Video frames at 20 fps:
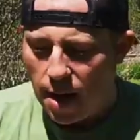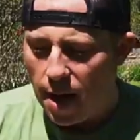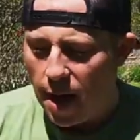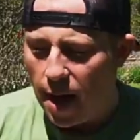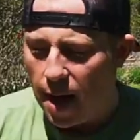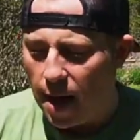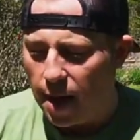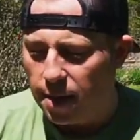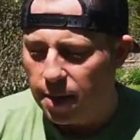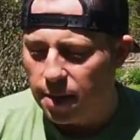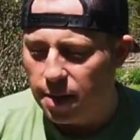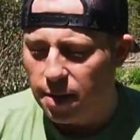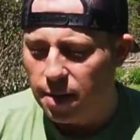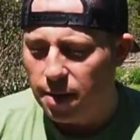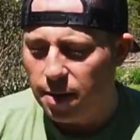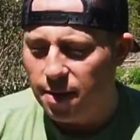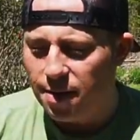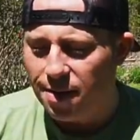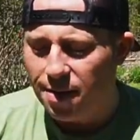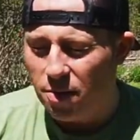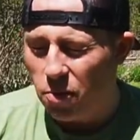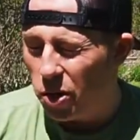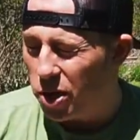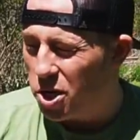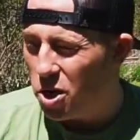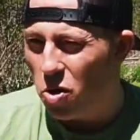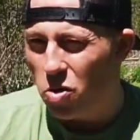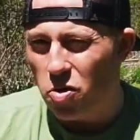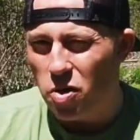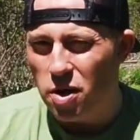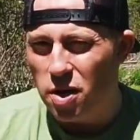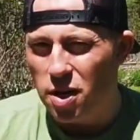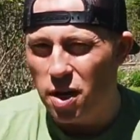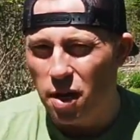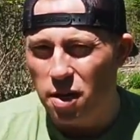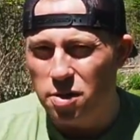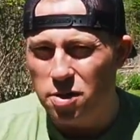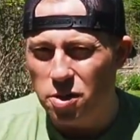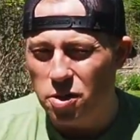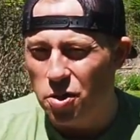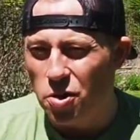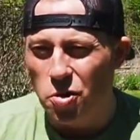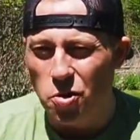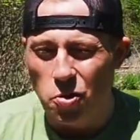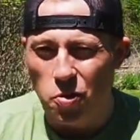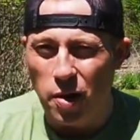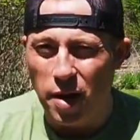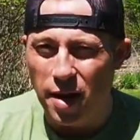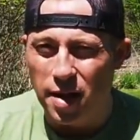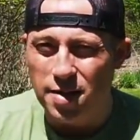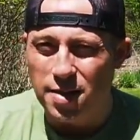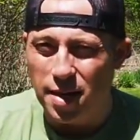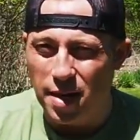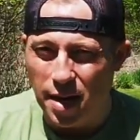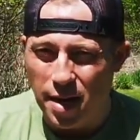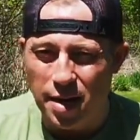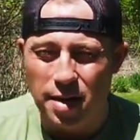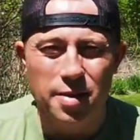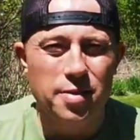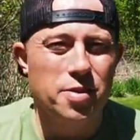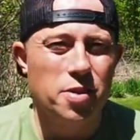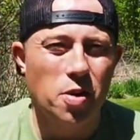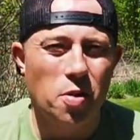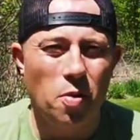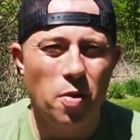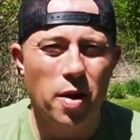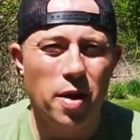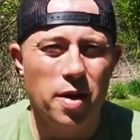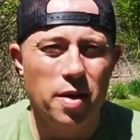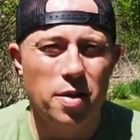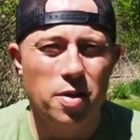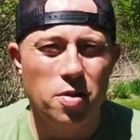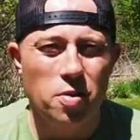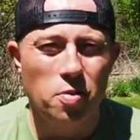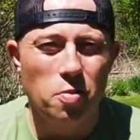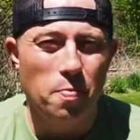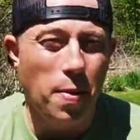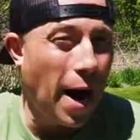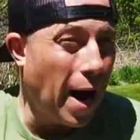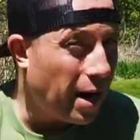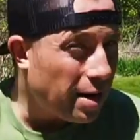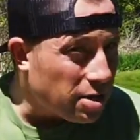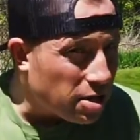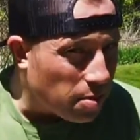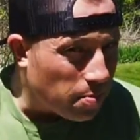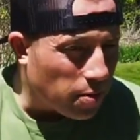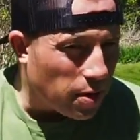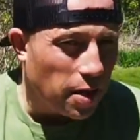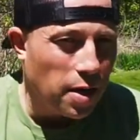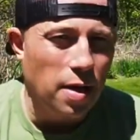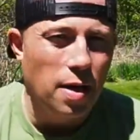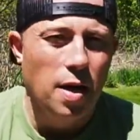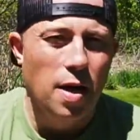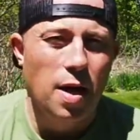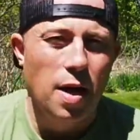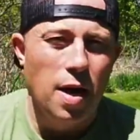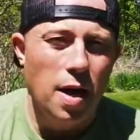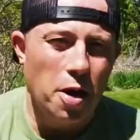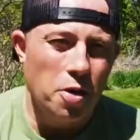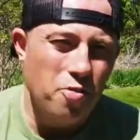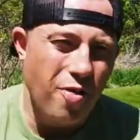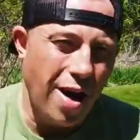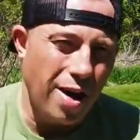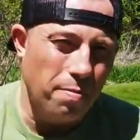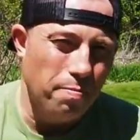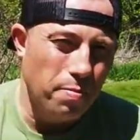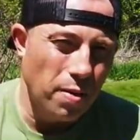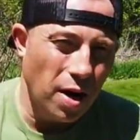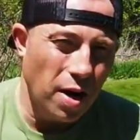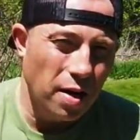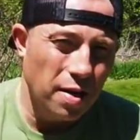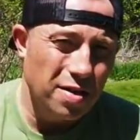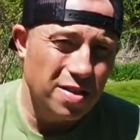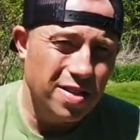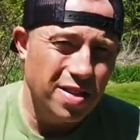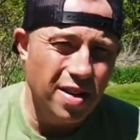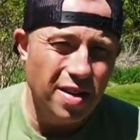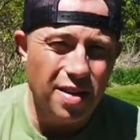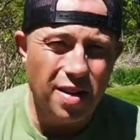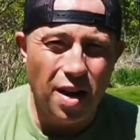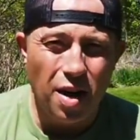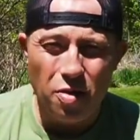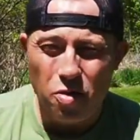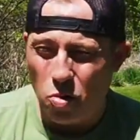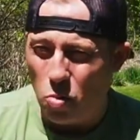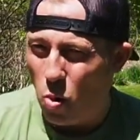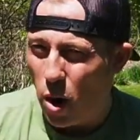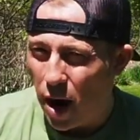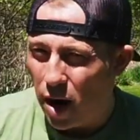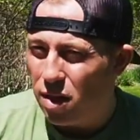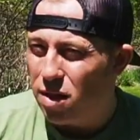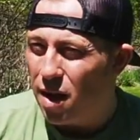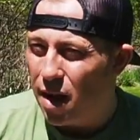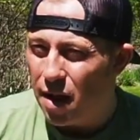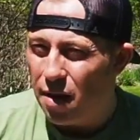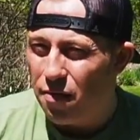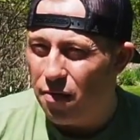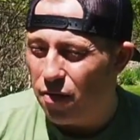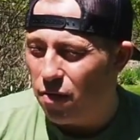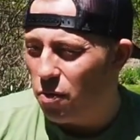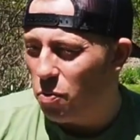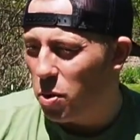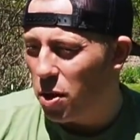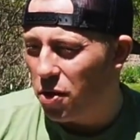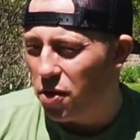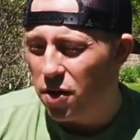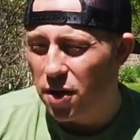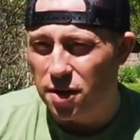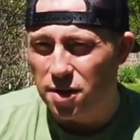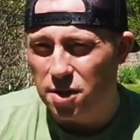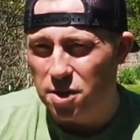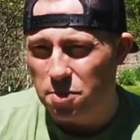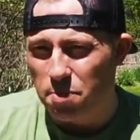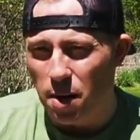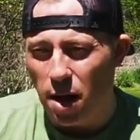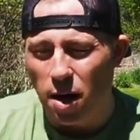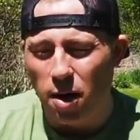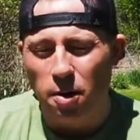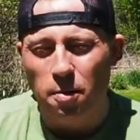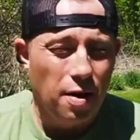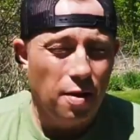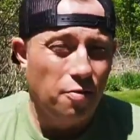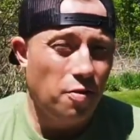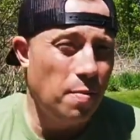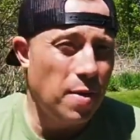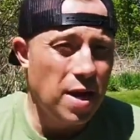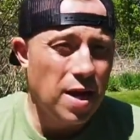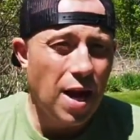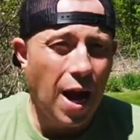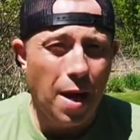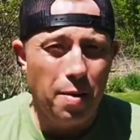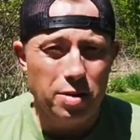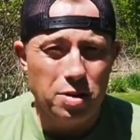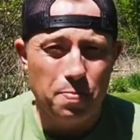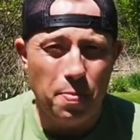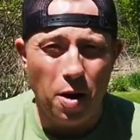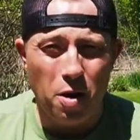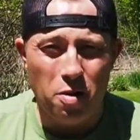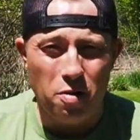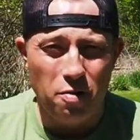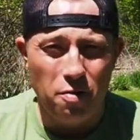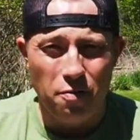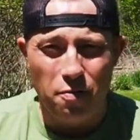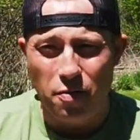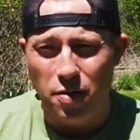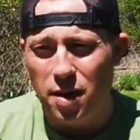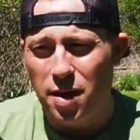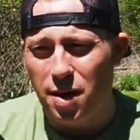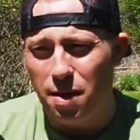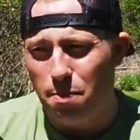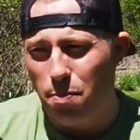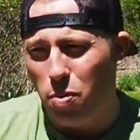And what deodorant does do is it is going to possibly attract bugs and other wildlife with its smell. For me, I was part of the